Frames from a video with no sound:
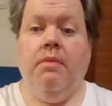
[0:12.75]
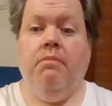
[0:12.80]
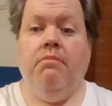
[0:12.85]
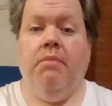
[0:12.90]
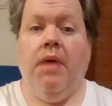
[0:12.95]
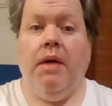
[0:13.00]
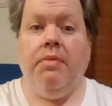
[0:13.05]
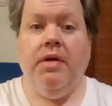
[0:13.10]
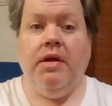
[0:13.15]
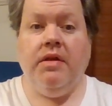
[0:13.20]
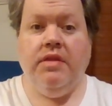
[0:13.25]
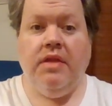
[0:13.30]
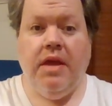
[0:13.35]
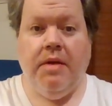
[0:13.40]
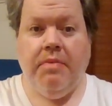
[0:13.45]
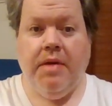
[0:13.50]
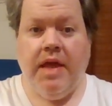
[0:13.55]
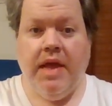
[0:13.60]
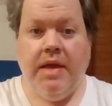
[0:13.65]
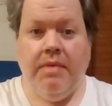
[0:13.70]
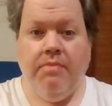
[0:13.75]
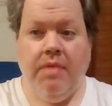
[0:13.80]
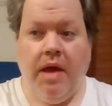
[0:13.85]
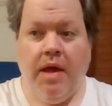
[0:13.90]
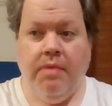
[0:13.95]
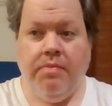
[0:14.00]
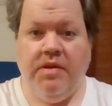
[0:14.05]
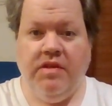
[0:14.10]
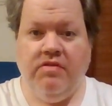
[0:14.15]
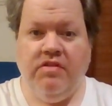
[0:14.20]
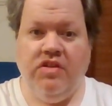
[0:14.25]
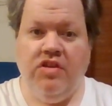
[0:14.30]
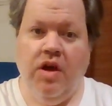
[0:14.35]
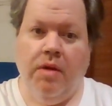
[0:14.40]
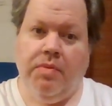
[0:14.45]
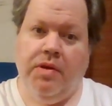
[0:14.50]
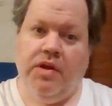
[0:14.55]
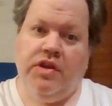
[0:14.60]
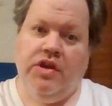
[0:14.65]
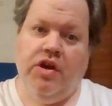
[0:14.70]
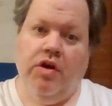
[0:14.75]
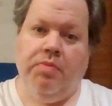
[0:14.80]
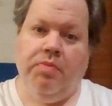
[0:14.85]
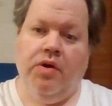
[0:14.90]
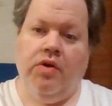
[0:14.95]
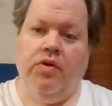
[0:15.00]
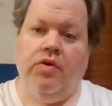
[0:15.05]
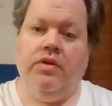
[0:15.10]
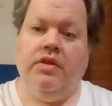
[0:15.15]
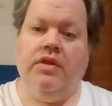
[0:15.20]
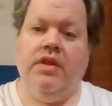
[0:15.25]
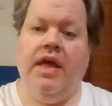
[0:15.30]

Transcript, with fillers: Maba nabame ubbiz dubba